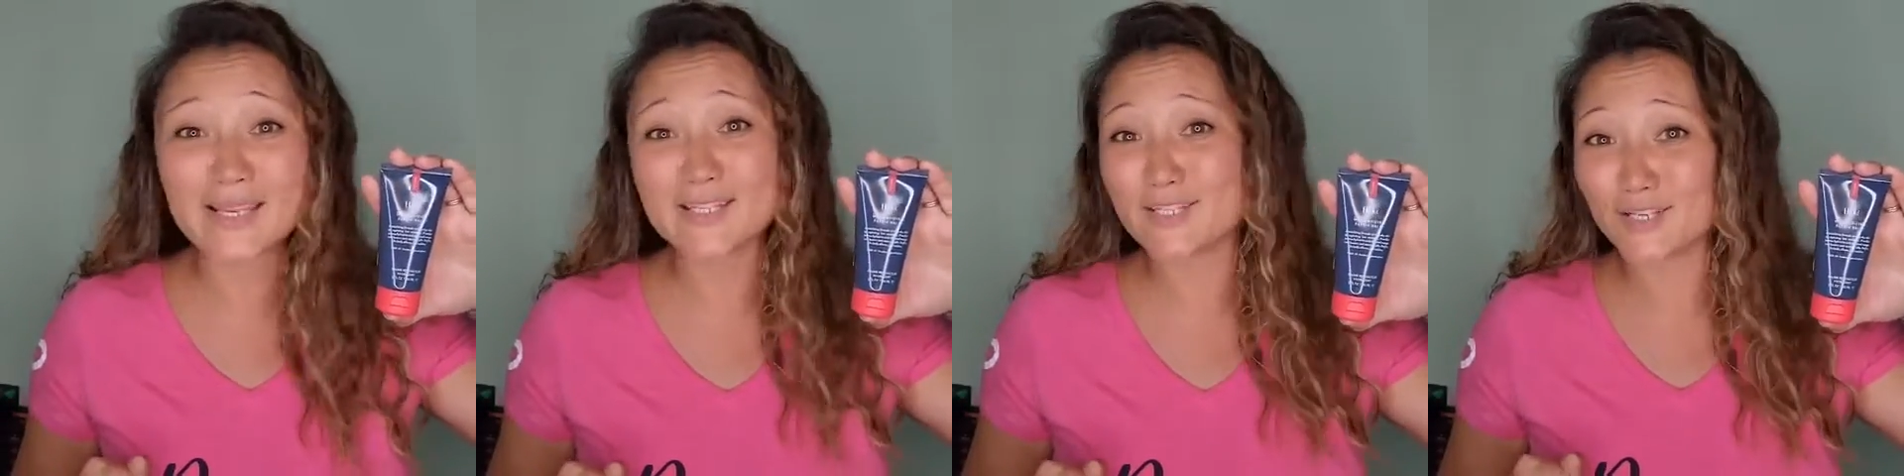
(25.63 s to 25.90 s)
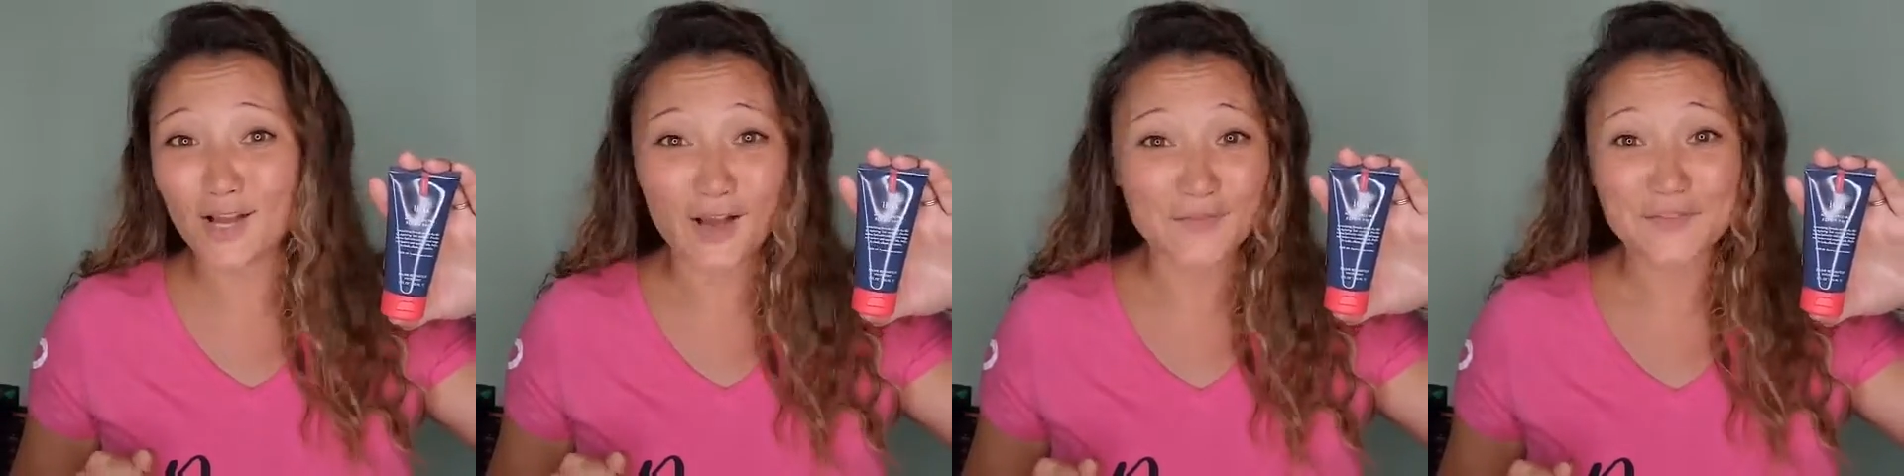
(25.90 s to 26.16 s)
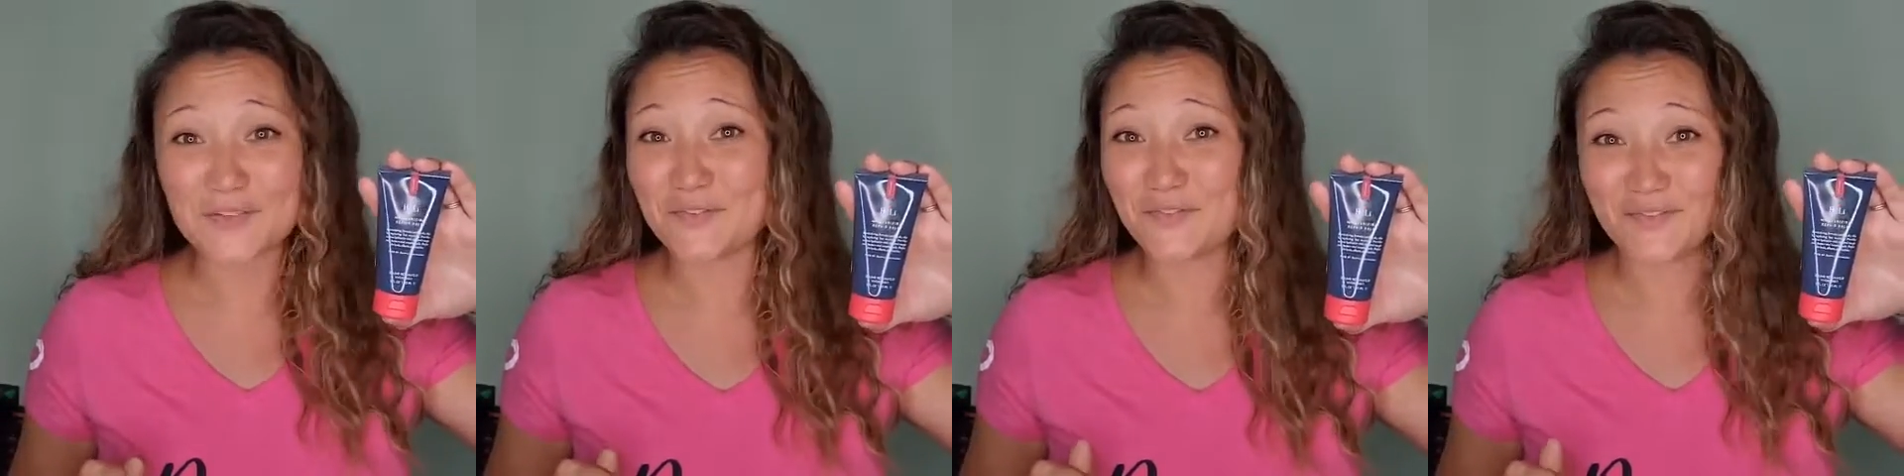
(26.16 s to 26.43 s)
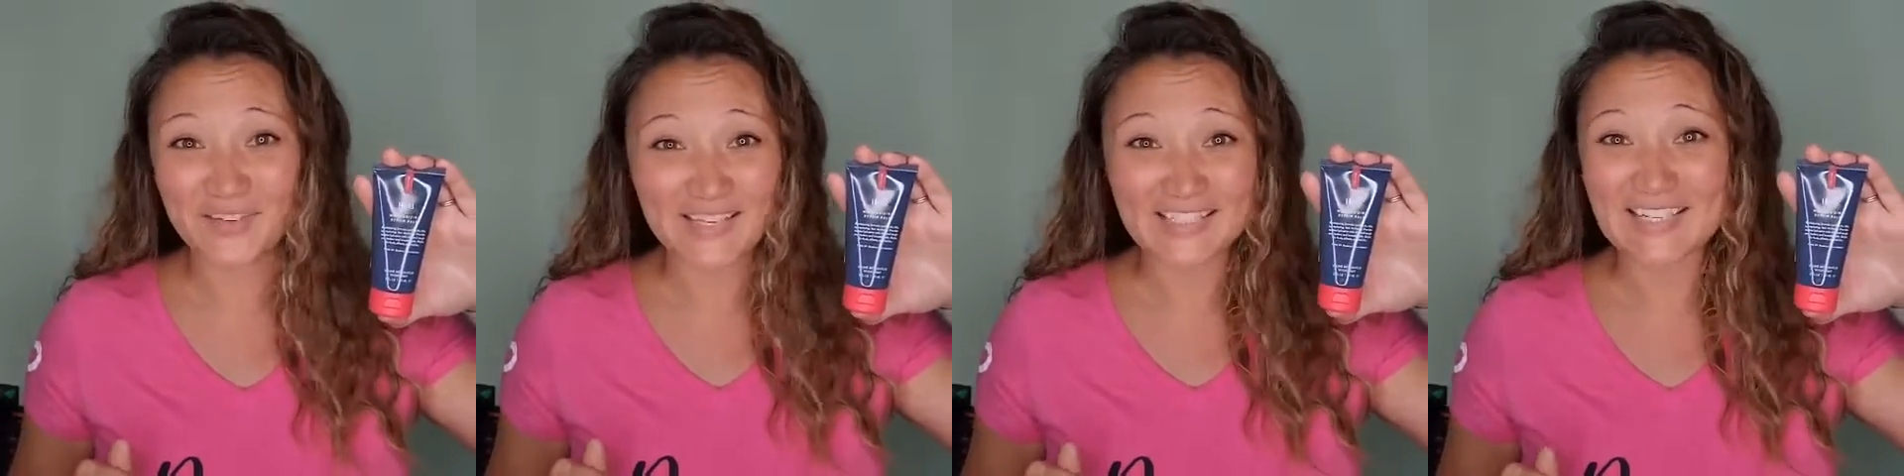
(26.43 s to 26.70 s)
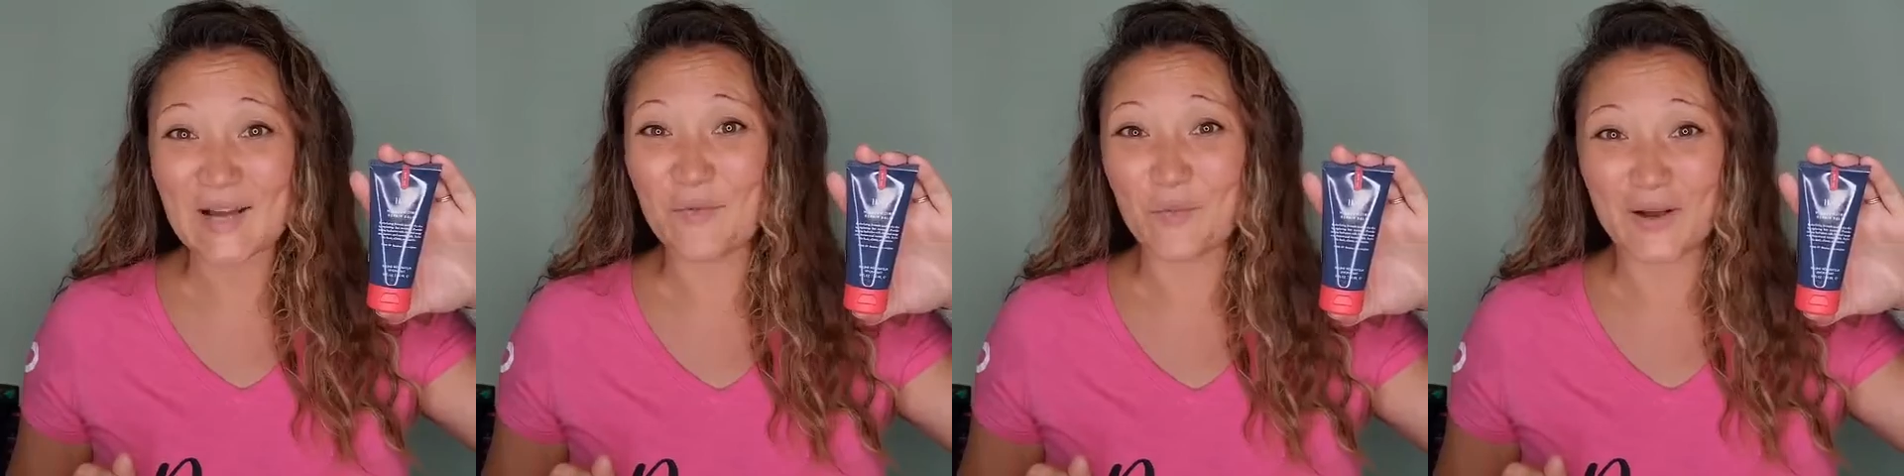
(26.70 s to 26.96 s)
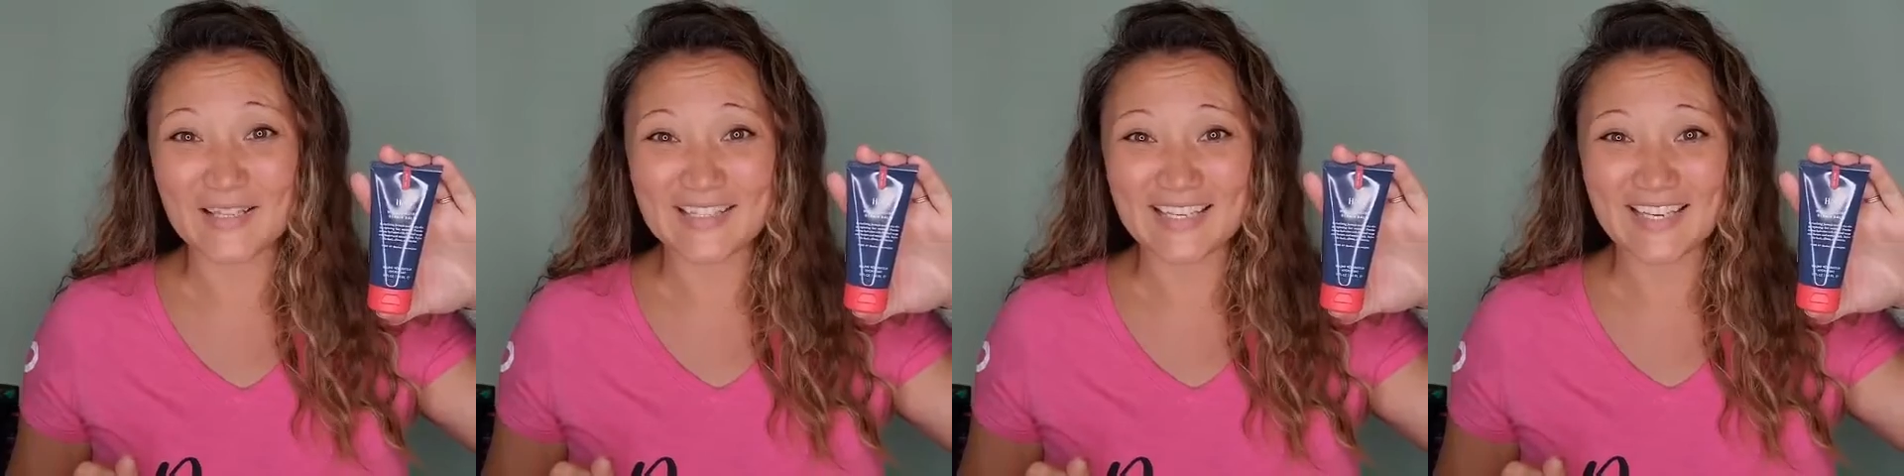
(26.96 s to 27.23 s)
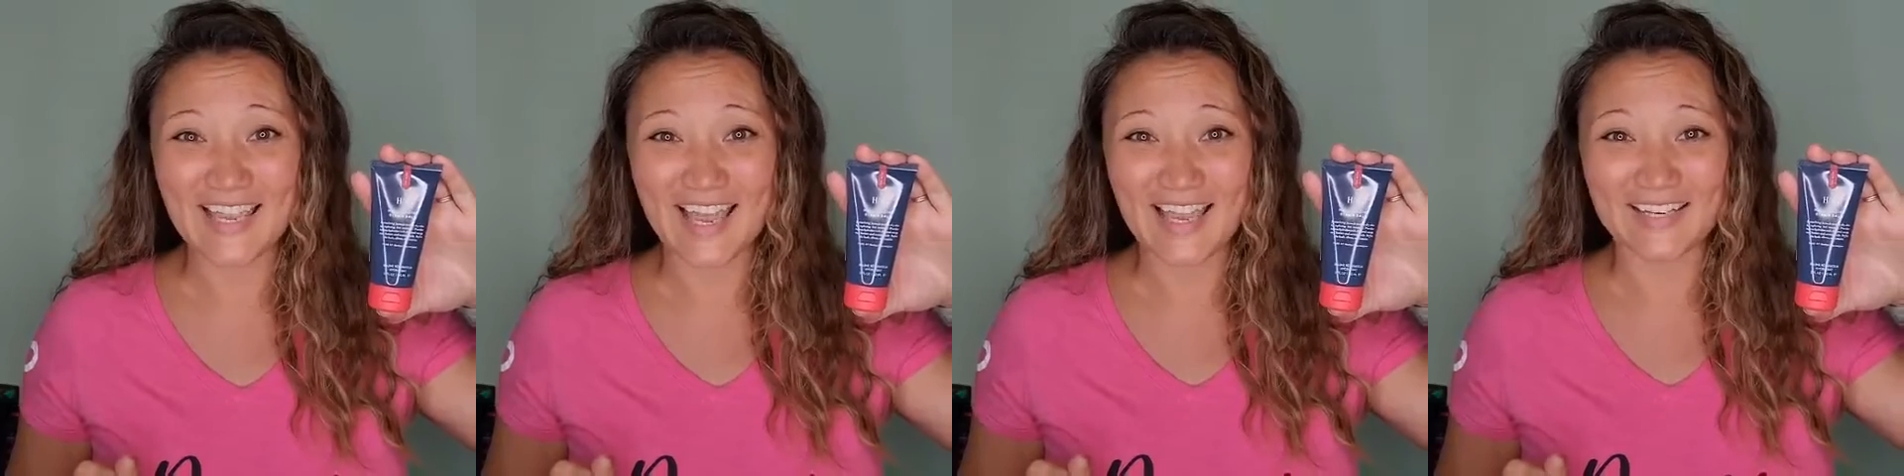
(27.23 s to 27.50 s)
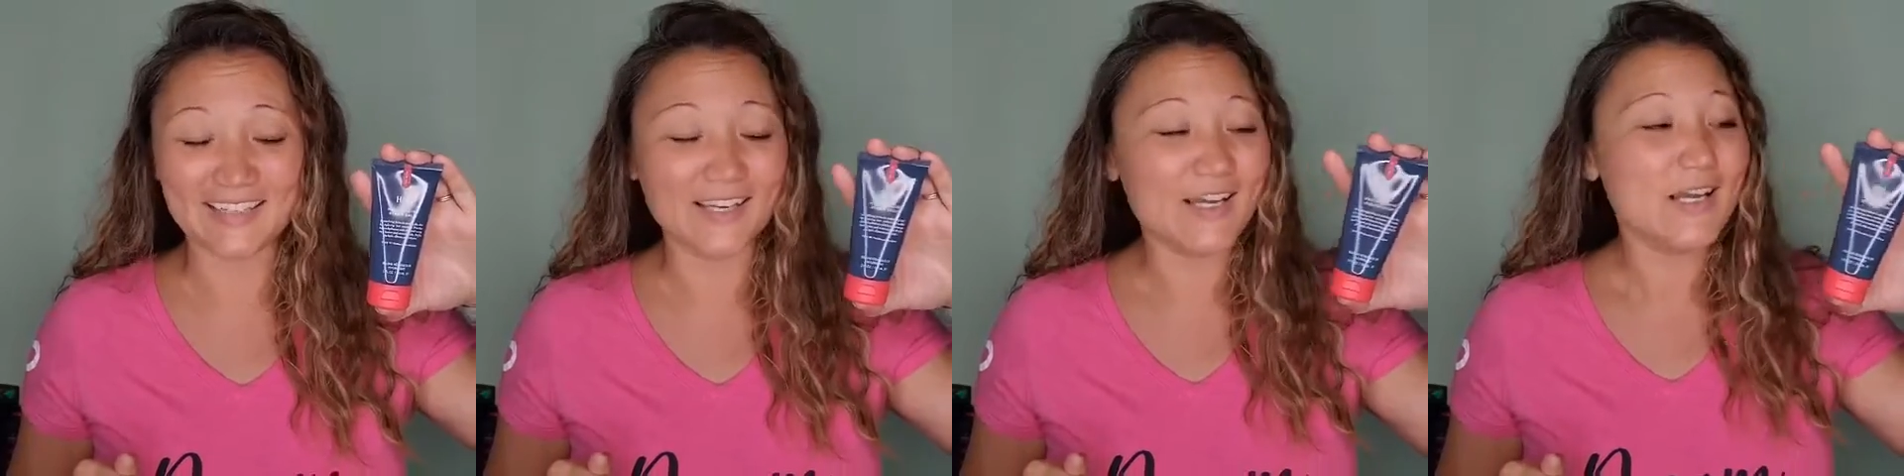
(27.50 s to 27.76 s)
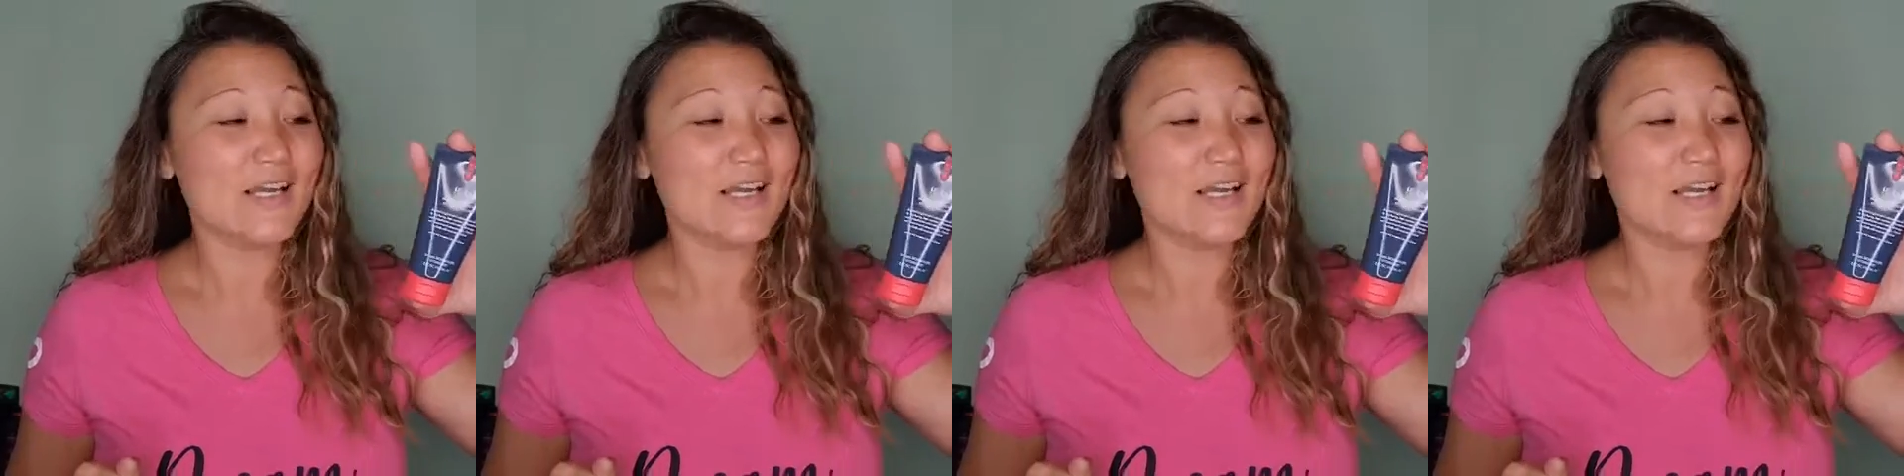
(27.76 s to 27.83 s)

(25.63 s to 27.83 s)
soft feet once again.